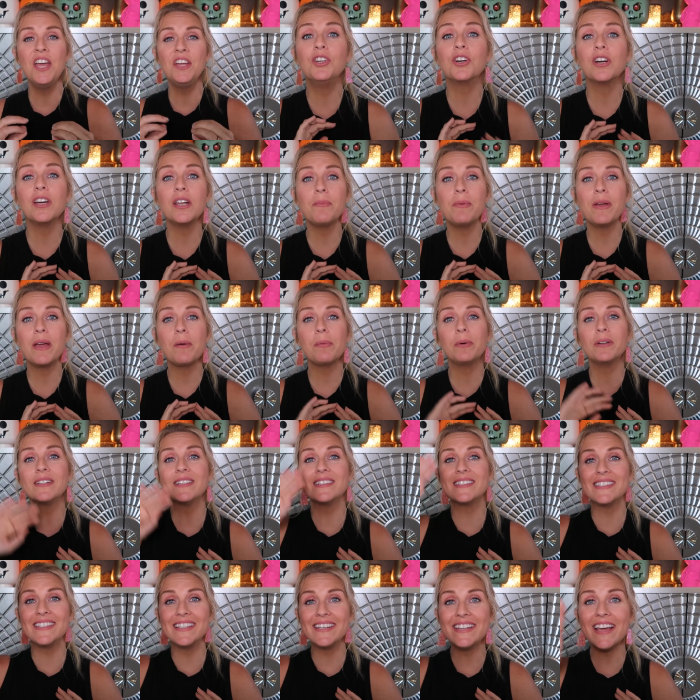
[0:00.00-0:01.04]
You're going to be able
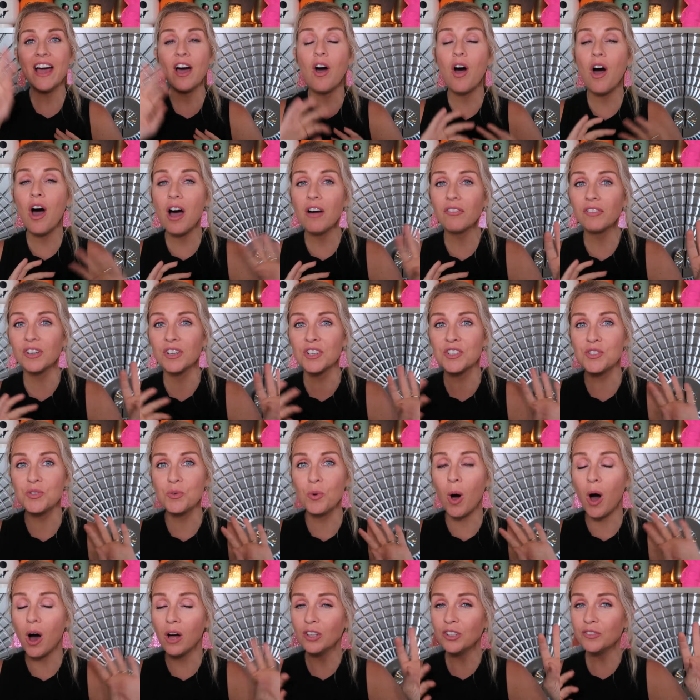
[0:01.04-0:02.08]
to send out offers
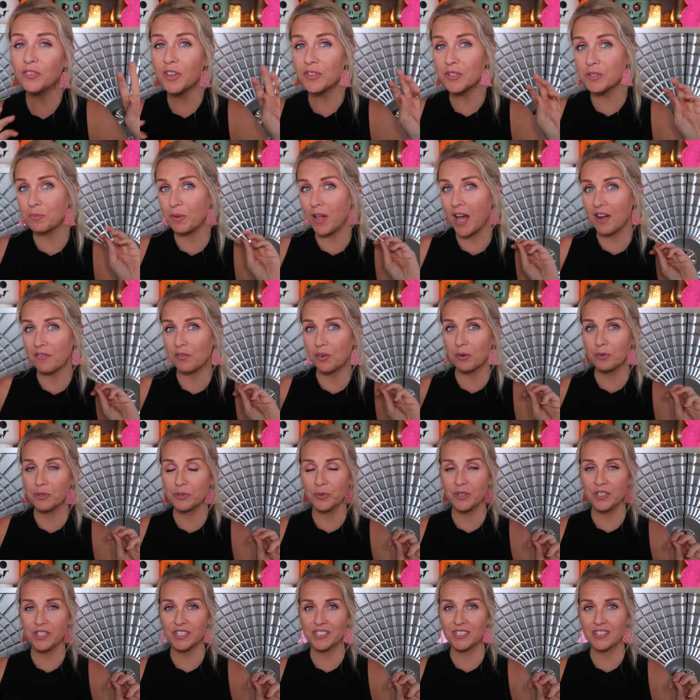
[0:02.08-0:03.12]
to all of those platforms
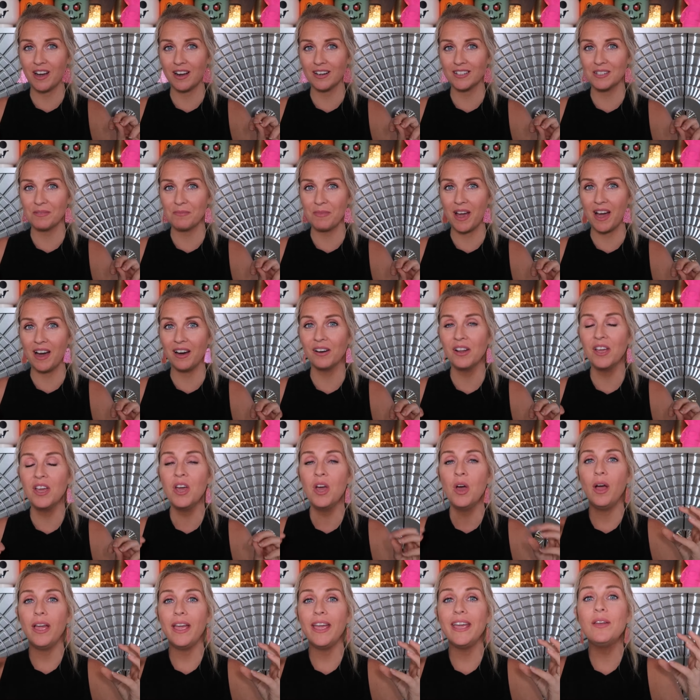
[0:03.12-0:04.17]
we just talked about
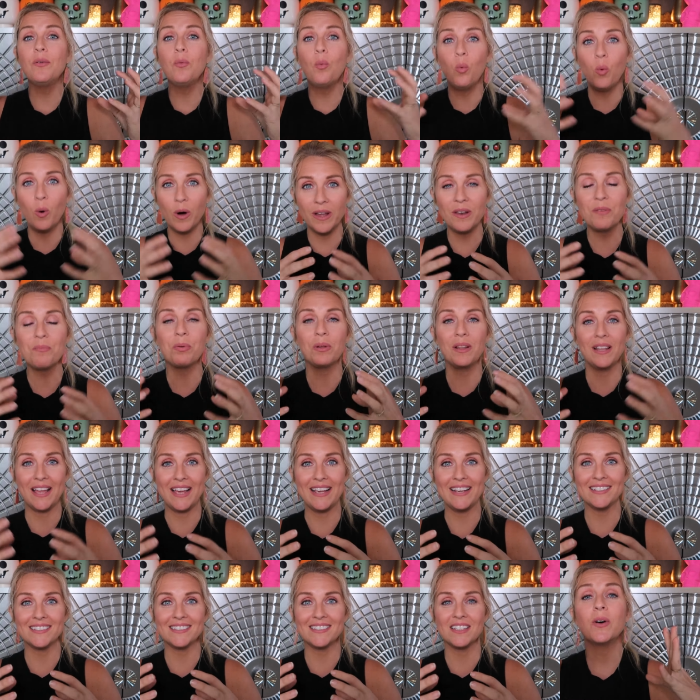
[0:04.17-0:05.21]
in one
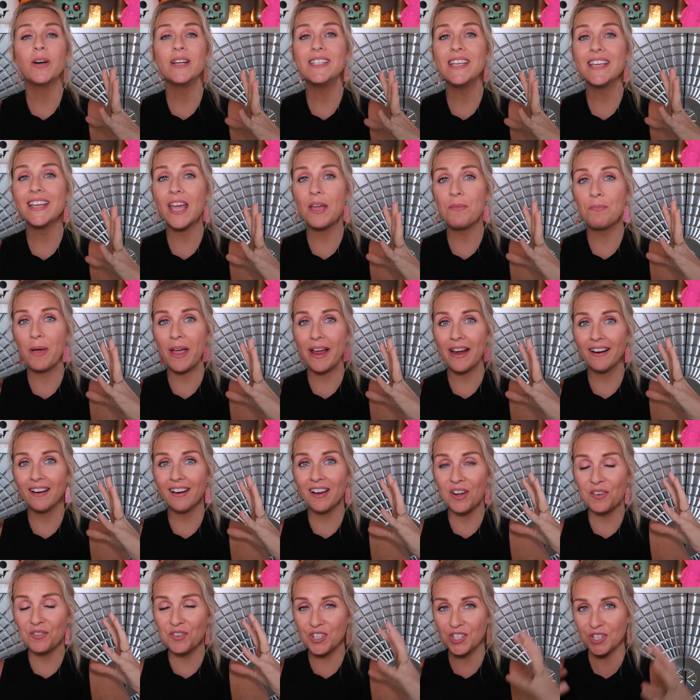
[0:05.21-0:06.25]
place. So I take a pair
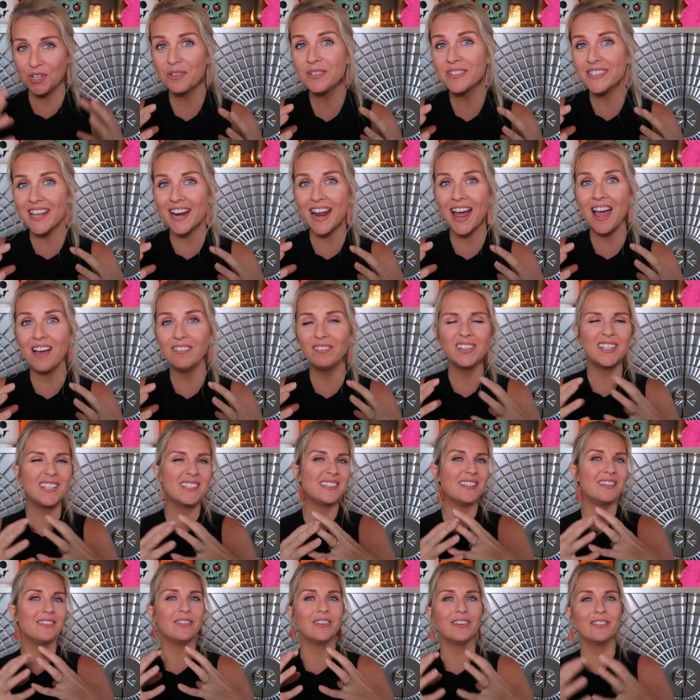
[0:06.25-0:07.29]
of shoes that I have
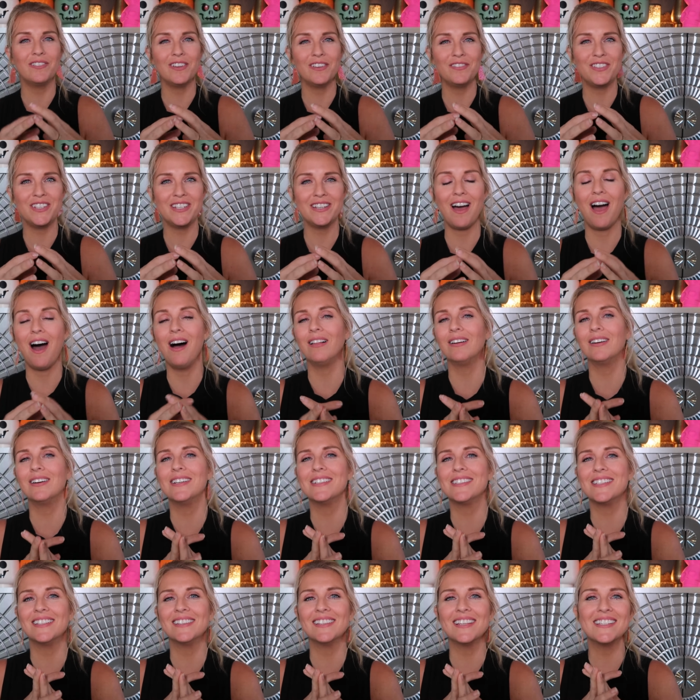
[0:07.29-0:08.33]
listed for fifty
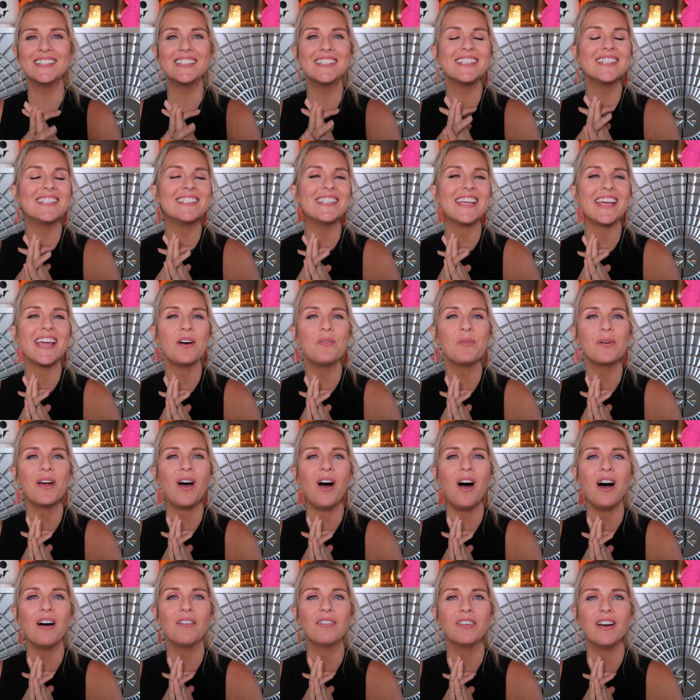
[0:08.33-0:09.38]
dollars, and let's just say I want to
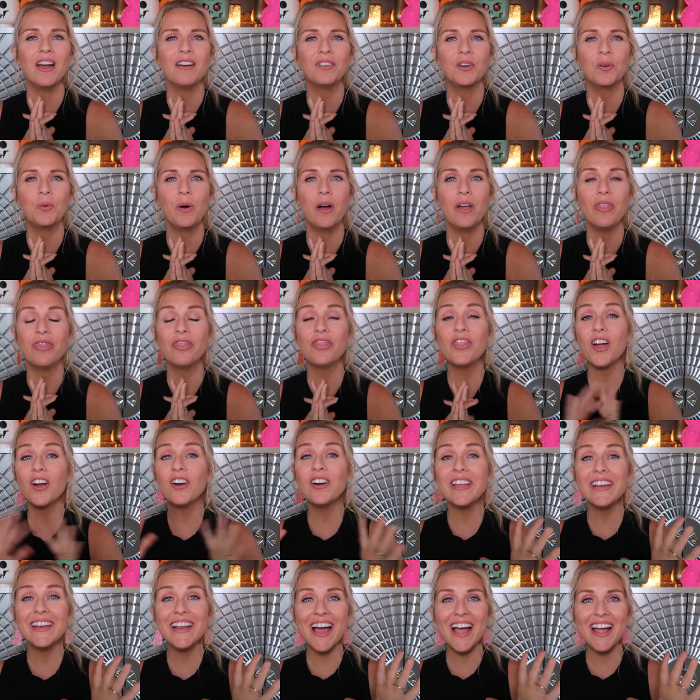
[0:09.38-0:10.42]
offer everyone
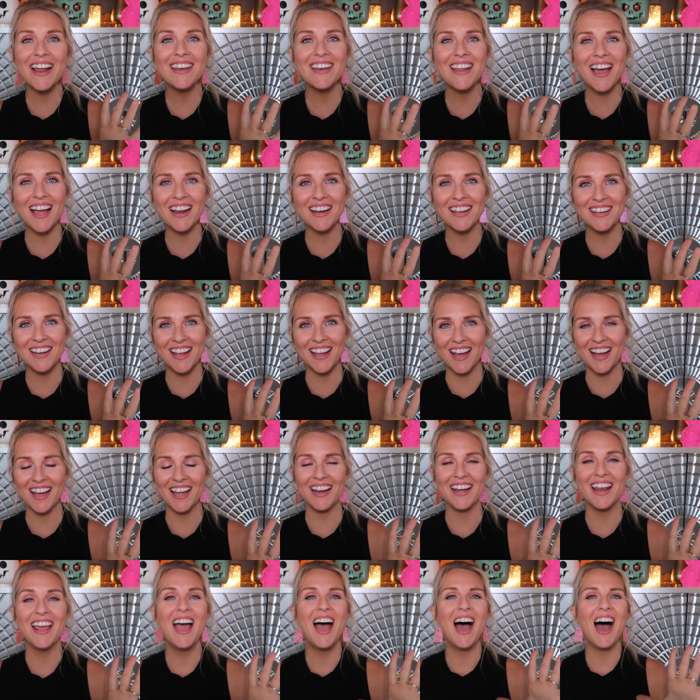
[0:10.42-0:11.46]
thirty-nine ninety-nine.